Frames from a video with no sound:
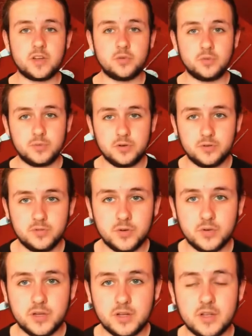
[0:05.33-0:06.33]
I will be
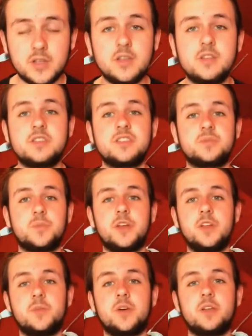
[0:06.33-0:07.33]
reviewing is
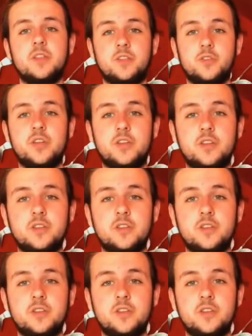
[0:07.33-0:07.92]
Spider-Man 3.